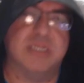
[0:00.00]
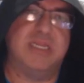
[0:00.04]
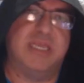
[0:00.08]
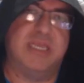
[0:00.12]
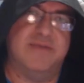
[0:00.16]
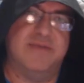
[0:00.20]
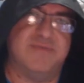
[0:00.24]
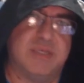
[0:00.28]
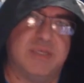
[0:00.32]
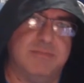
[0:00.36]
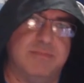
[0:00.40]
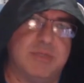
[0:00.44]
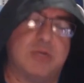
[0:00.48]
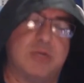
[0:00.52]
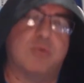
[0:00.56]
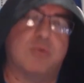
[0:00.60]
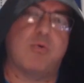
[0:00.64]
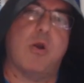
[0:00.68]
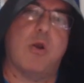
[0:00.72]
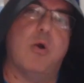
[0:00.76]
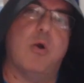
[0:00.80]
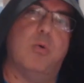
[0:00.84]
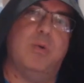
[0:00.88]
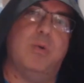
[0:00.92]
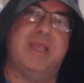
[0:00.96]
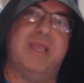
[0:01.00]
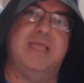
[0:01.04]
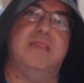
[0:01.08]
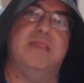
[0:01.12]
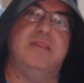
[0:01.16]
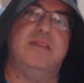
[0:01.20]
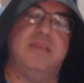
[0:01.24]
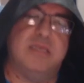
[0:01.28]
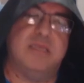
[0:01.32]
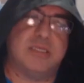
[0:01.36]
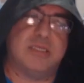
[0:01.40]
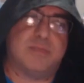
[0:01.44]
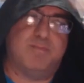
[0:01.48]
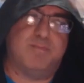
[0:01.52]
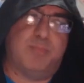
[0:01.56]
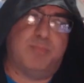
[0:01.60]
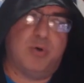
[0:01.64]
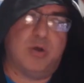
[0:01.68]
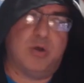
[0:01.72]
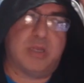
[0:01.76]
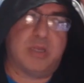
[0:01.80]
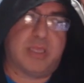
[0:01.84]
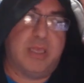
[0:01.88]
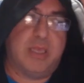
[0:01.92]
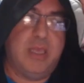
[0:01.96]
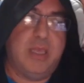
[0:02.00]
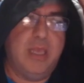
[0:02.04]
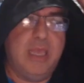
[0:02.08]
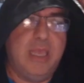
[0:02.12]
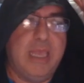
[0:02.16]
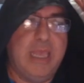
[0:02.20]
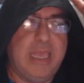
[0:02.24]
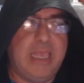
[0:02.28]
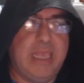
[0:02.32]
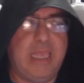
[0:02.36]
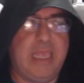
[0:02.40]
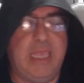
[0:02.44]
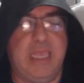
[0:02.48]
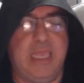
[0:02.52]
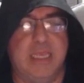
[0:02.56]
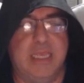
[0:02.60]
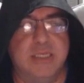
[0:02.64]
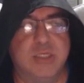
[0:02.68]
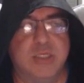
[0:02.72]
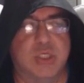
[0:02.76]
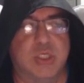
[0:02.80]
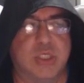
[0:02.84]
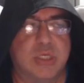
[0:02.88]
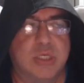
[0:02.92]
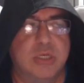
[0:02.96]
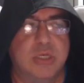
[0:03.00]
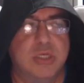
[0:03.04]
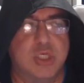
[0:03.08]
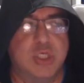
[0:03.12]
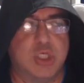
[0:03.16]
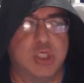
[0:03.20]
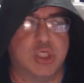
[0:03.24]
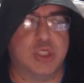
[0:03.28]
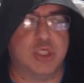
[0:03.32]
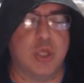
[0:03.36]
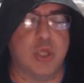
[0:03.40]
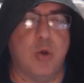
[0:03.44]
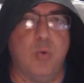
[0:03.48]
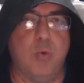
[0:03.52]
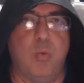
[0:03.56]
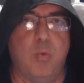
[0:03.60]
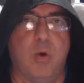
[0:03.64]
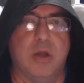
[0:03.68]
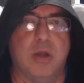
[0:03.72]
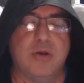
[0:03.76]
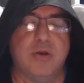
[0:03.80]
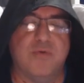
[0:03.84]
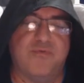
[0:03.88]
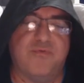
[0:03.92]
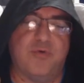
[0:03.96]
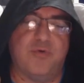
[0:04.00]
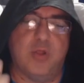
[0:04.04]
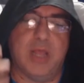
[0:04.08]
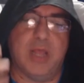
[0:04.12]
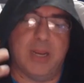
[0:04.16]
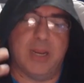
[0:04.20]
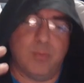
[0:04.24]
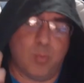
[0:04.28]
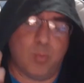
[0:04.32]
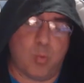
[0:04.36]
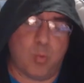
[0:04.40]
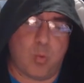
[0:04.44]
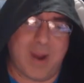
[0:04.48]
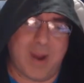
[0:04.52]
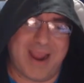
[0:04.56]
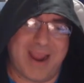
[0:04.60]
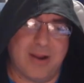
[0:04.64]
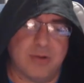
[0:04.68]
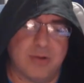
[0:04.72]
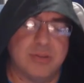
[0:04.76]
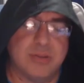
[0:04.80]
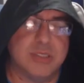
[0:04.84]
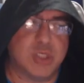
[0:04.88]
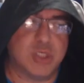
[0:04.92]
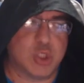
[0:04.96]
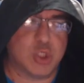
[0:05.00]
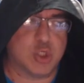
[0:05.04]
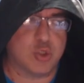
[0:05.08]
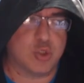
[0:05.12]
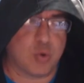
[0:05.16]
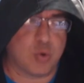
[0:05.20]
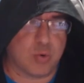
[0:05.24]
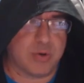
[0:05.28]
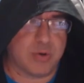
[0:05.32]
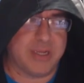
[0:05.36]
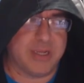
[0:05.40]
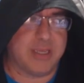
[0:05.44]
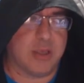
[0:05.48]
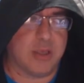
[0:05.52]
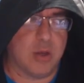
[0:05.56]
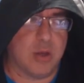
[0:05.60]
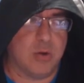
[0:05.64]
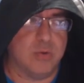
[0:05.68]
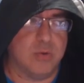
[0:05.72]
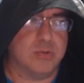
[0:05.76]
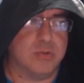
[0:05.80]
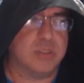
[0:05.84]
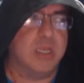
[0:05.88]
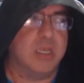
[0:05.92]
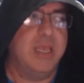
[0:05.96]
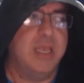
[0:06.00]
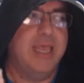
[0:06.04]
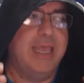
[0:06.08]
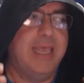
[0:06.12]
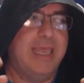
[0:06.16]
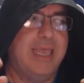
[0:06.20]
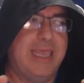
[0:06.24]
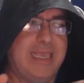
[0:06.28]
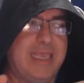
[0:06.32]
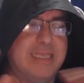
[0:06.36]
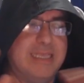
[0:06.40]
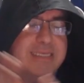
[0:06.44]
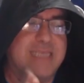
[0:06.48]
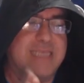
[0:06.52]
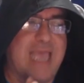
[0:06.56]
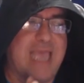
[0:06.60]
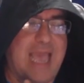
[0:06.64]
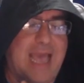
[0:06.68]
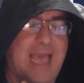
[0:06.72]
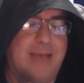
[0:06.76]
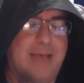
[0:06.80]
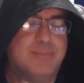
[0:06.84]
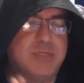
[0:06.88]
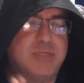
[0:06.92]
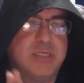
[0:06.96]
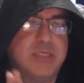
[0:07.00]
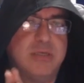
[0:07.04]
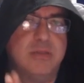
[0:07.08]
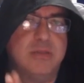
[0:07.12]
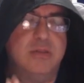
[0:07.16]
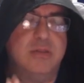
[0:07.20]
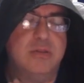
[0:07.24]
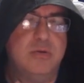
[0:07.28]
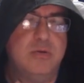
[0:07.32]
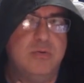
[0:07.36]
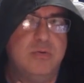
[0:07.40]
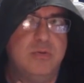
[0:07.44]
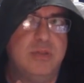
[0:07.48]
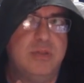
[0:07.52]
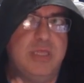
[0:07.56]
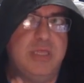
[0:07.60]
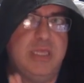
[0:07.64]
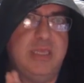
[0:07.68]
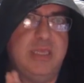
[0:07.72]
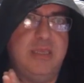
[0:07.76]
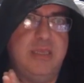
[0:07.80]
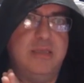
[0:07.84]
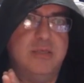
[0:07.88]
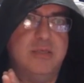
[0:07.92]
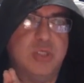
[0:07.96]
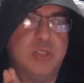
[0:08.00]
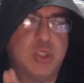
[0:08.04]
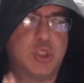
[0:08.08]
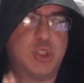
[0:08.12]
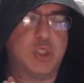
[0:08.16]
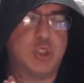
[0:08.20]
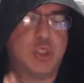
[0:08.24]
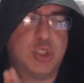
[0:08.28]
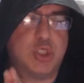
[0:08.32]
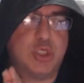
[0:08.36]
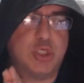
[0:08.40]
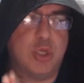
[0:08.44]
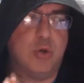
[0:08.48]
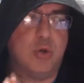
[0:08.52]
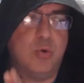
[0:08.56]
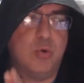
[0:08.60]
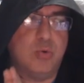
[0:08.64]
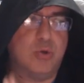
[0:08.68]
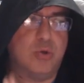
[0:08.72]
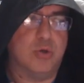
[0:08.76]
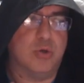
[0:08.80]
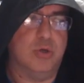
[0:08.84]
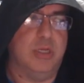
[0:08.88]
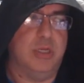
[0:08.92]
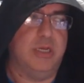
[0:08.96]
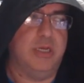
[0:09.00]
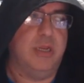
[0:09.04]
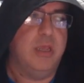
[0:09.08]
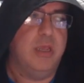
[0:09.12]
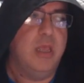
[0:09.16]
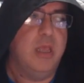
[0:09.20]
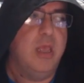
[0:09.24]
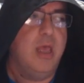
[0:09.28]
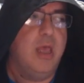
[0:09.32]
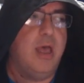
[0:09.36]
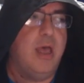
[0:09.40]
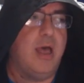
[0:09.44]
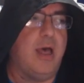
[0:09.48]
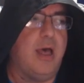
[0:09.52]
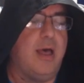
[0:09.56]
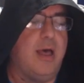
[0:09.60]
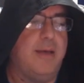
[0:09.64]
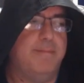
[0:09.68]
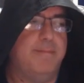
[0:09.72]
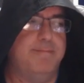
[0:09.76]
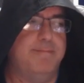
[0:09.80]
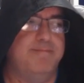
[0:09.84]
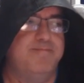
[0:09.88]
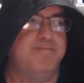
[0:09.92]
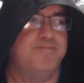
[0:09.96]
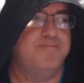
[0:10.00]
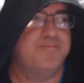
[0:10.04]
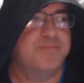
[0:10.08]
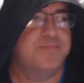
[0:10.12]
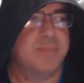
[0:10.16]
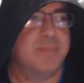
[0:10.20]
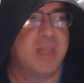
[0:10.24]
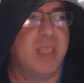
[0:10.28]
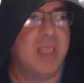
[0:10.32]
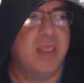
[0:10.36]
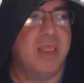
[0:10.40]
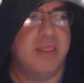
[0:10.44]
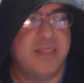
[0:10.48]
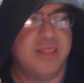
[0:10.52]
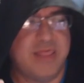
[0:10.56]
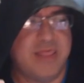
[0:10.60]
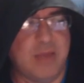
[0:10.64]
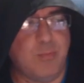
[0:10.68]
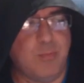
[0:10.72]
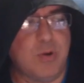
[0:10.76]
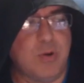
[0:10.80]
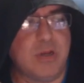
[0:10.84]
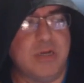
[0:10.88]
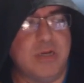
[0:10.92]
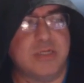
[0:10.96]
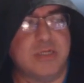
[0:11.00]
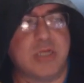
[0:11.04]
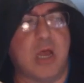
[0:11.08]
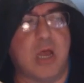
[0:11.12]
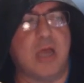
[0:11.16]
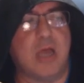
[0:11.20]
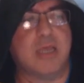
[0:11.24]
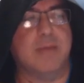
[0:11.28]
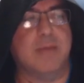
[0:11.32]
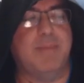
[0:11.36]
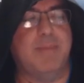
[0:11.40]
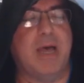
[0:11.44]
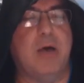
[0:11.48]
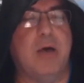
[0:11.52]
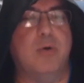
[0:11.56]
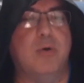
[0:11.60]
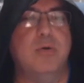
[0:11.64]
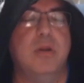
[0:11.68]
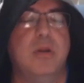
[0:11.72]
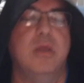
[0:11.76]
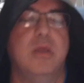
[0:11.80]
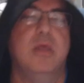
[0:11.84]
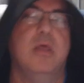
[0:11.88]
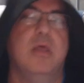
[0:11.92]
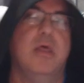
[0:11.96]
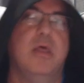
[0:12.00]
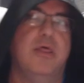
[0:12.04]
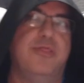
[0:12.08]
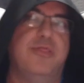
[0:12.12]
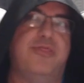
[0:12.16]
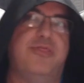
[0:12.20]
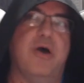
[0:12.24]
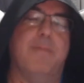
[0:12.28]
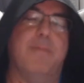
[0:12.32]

gives him to grow in this book is so wonderful, and where the story goes is absolutely so good. Then we're going to talk about the